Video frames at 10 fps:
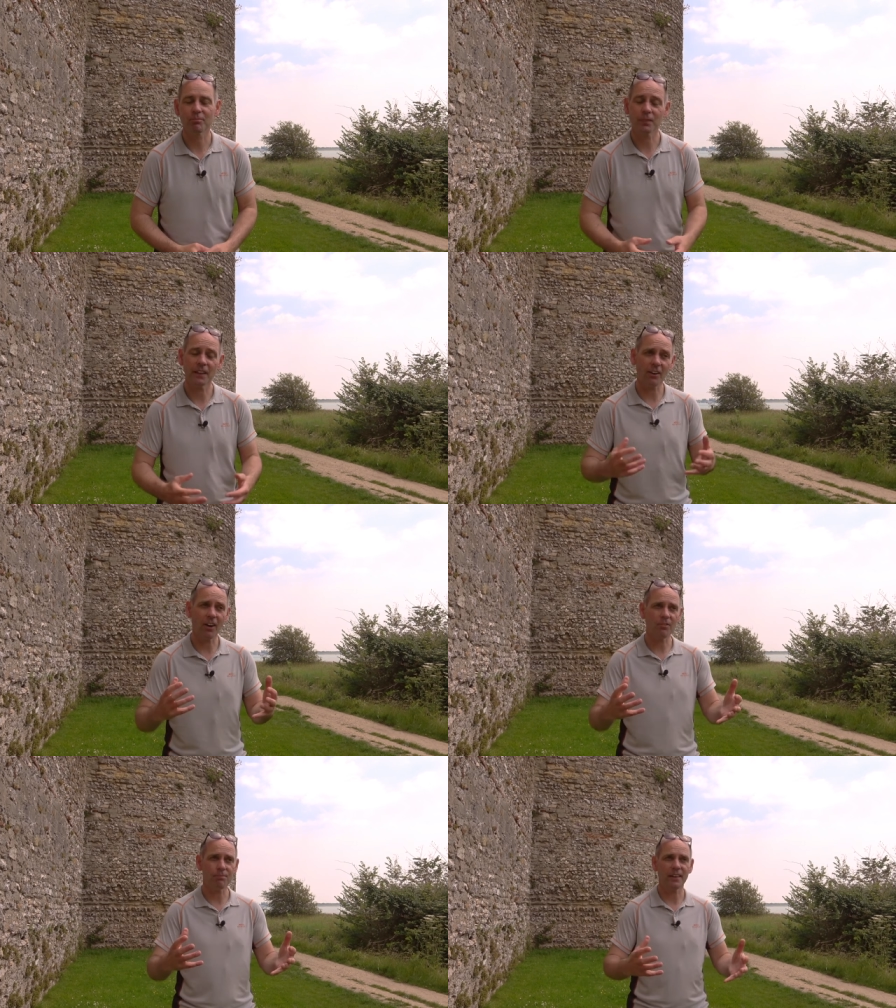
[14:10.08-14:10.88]
Now,
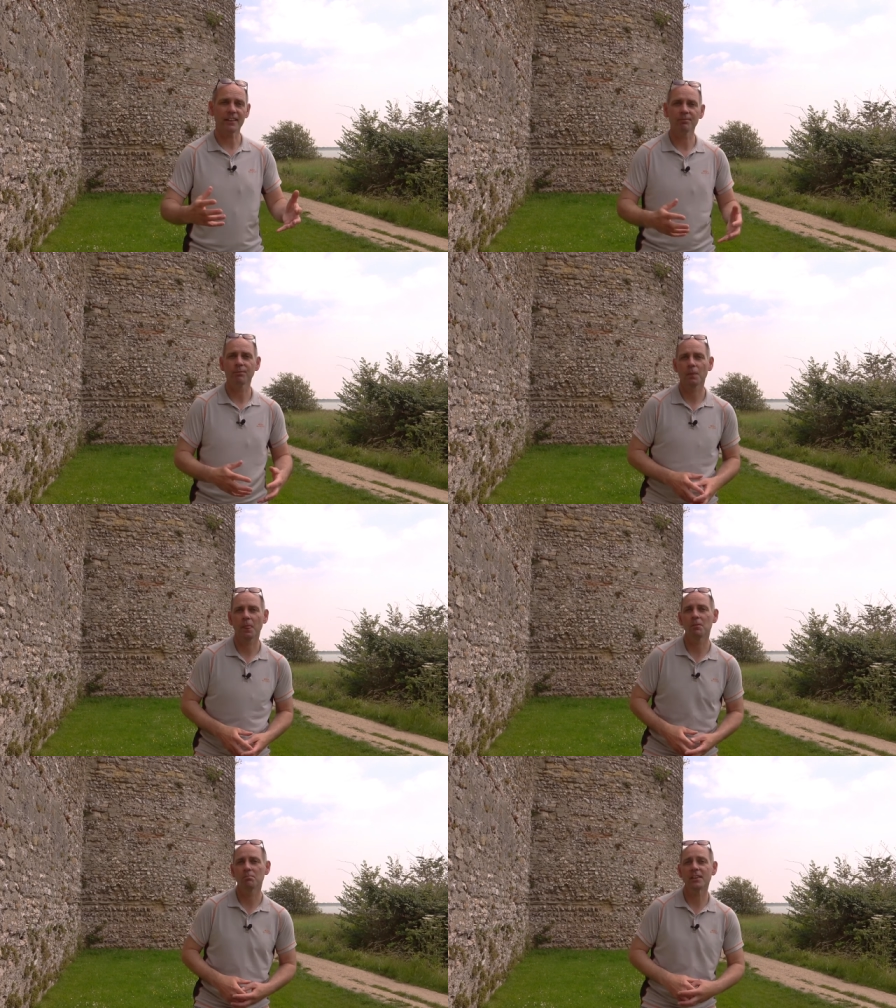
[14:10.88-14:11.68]
I've been
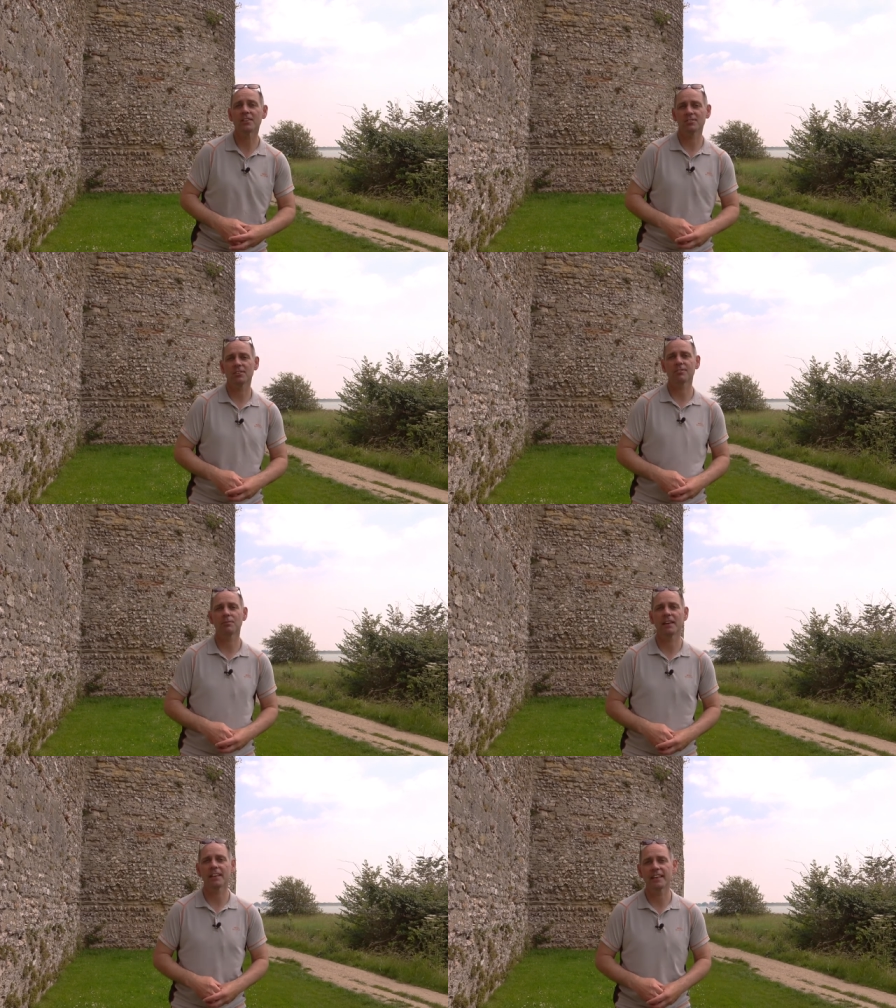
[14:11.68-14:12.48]
a minister for
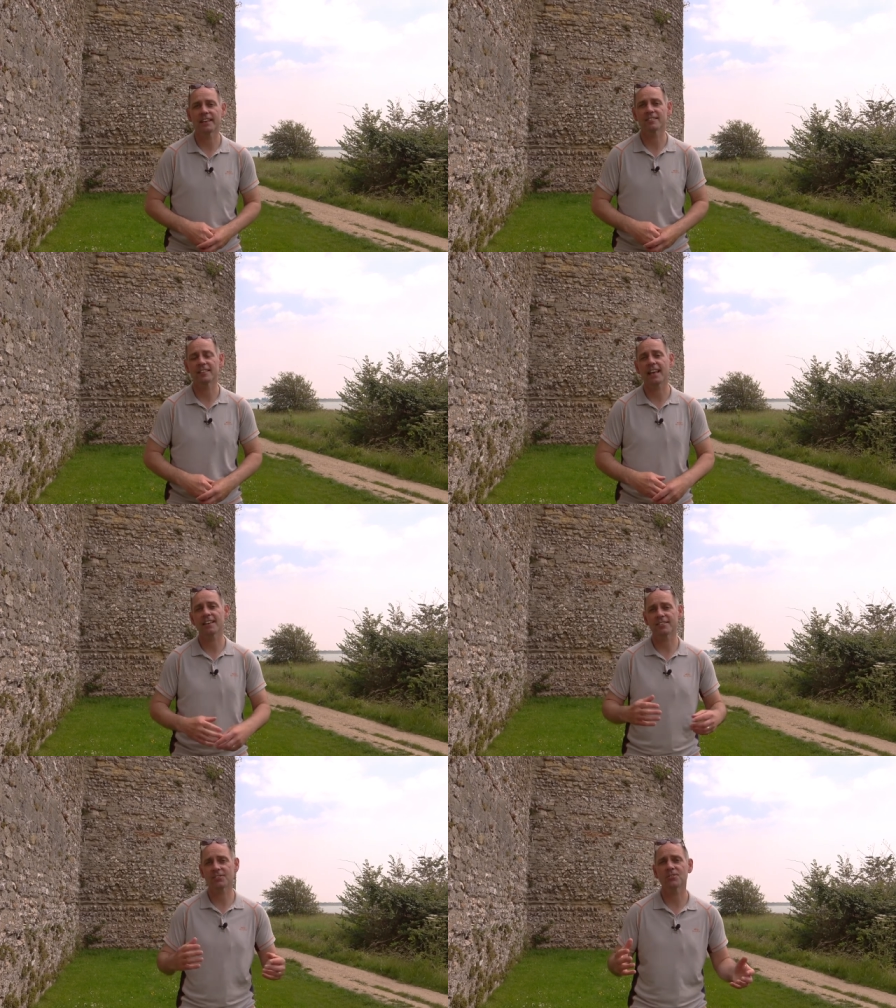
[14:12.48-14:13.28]
many years,
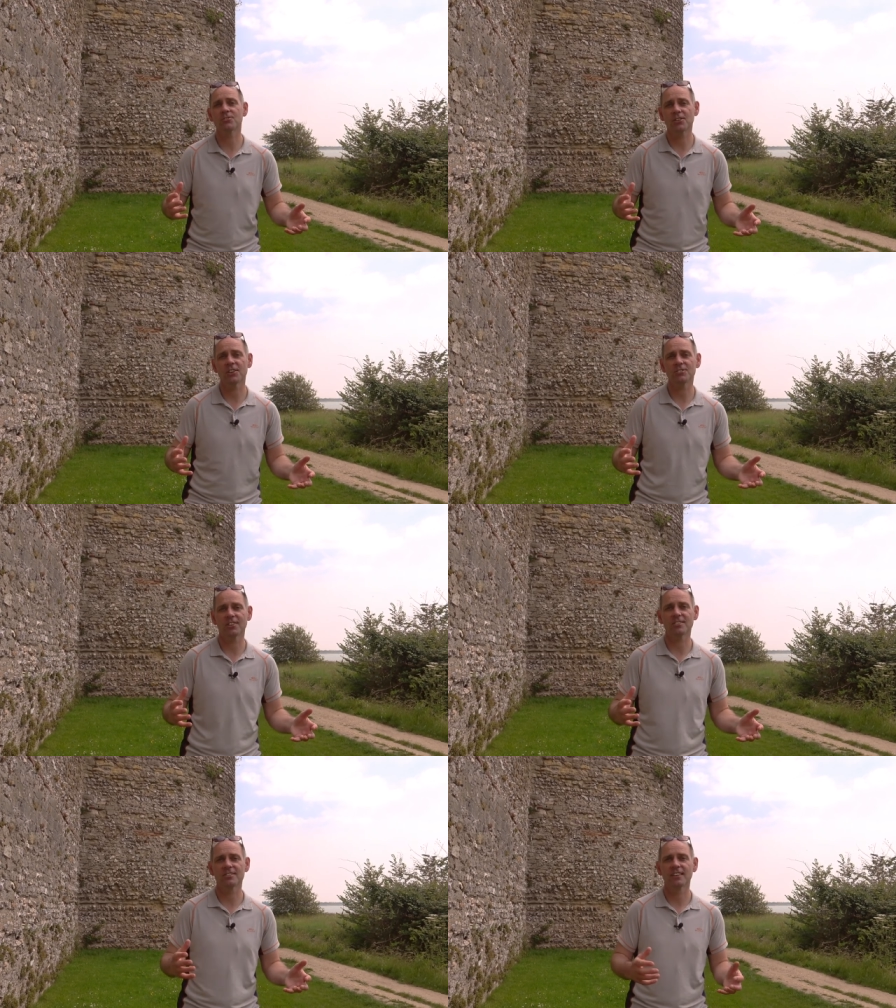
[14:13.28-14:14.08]
led two
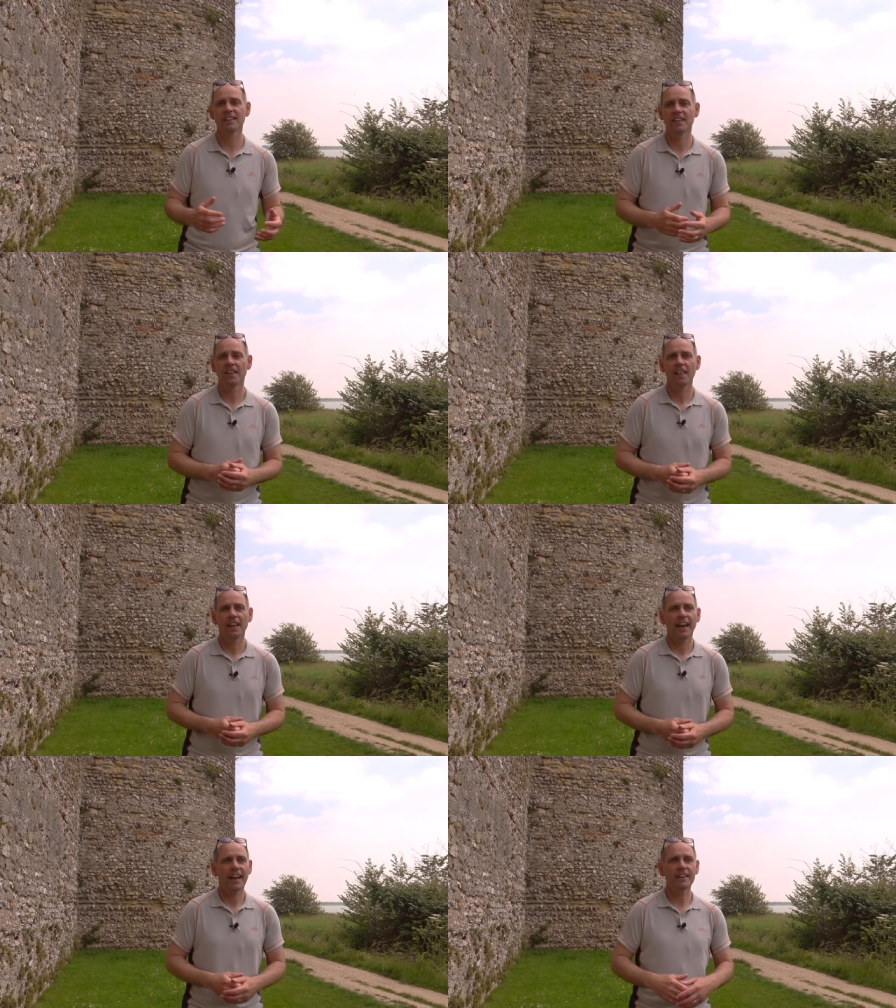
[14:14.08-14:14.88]
churches,
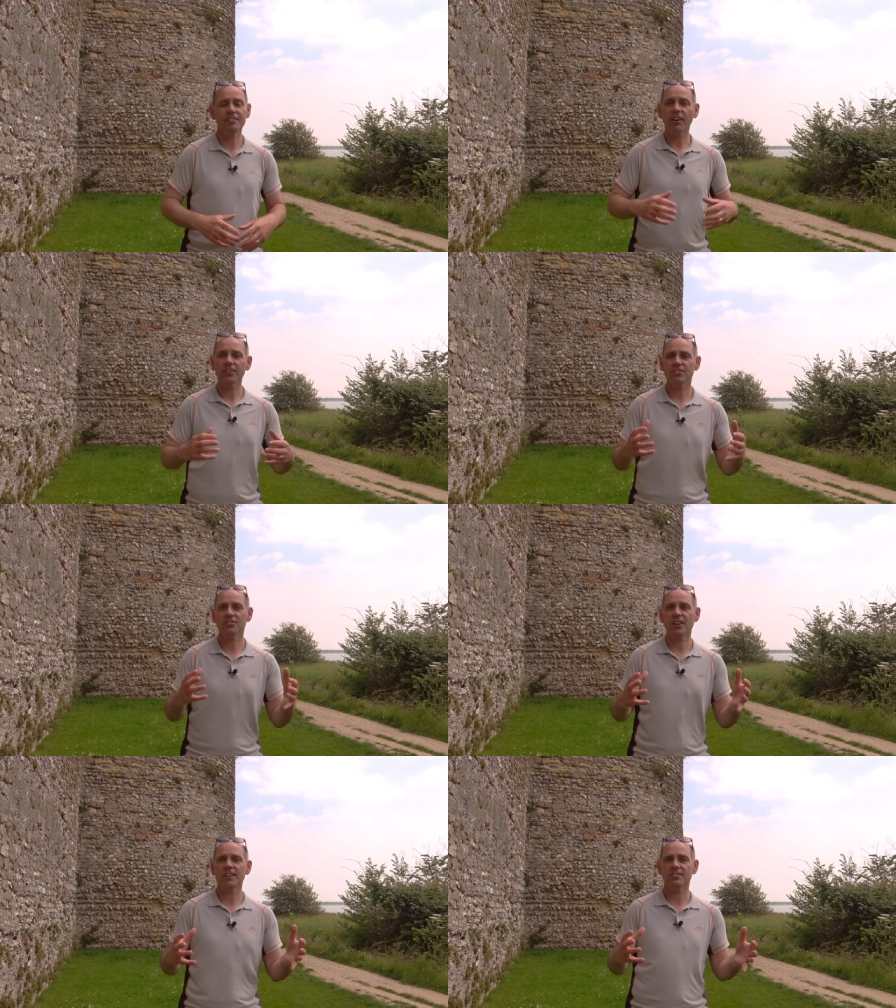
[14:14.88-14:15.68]
and if I
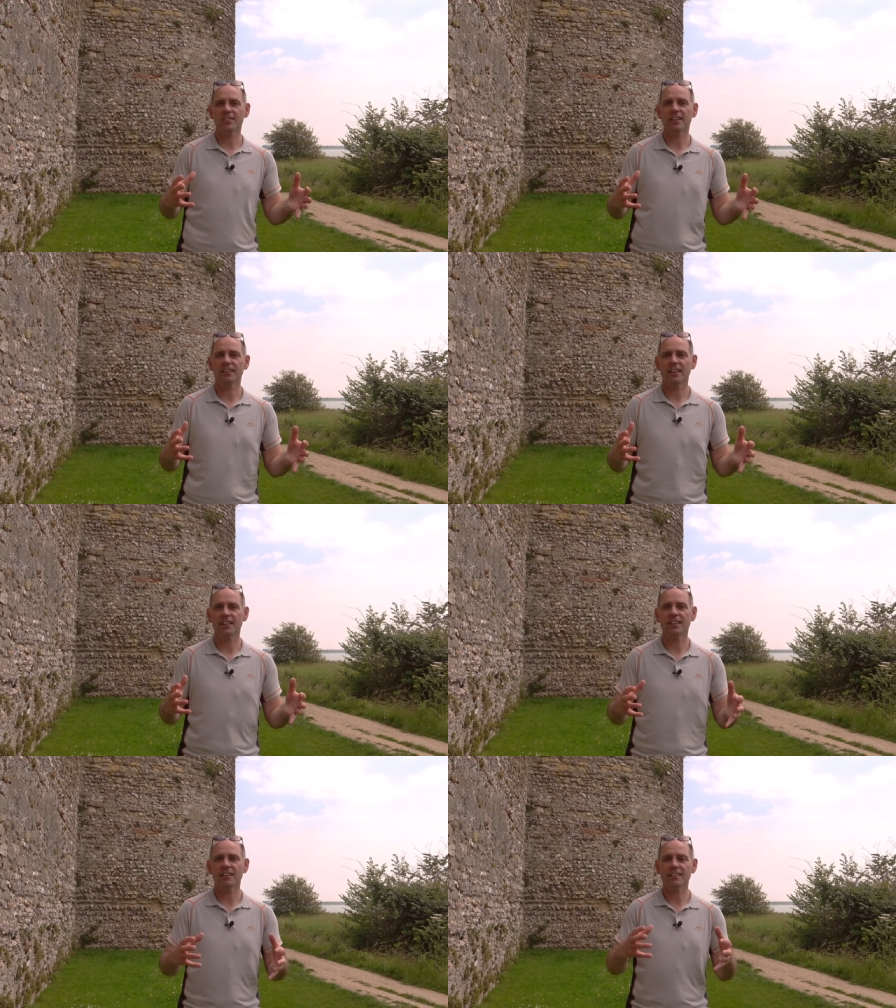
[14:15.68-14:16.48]
suggested
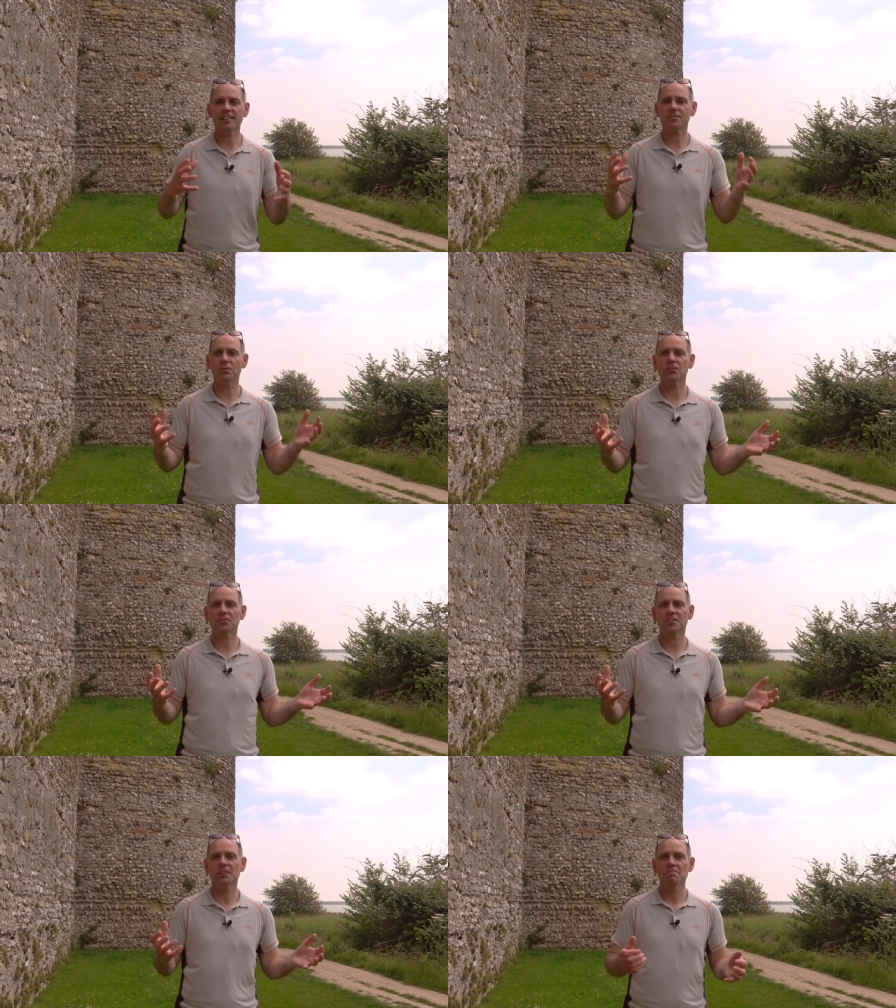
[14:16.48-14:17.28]
that, that this
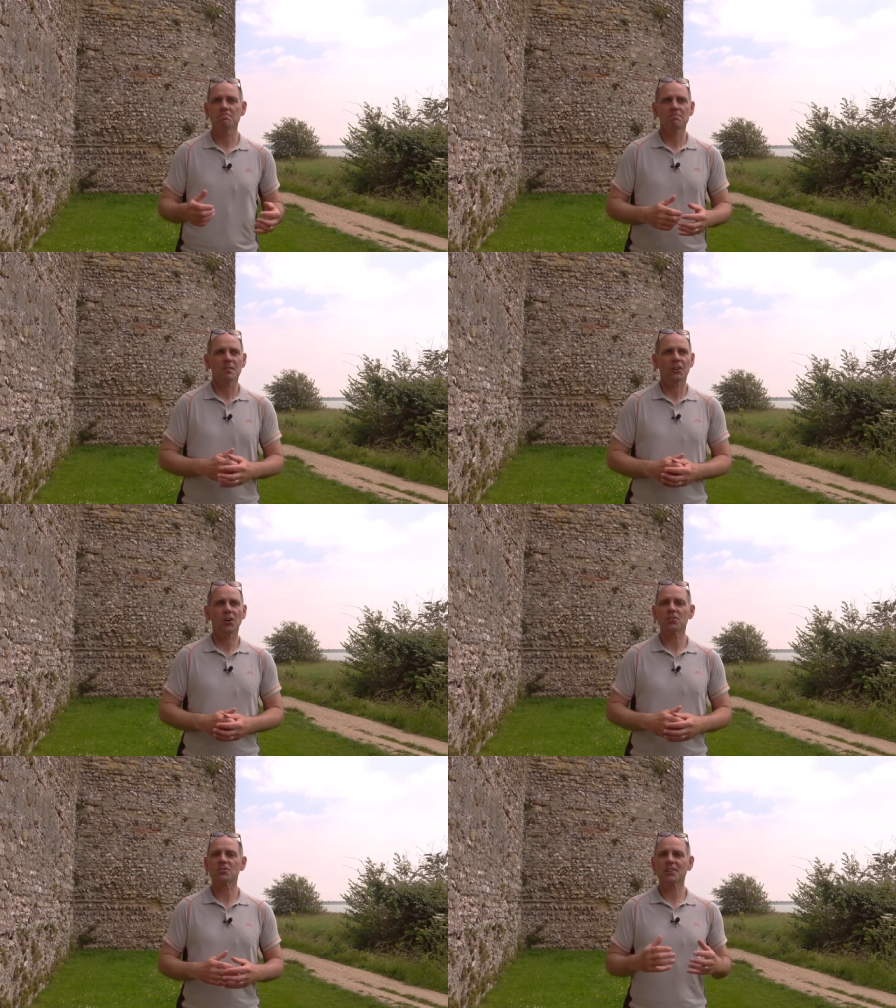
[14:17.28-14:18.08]
was God's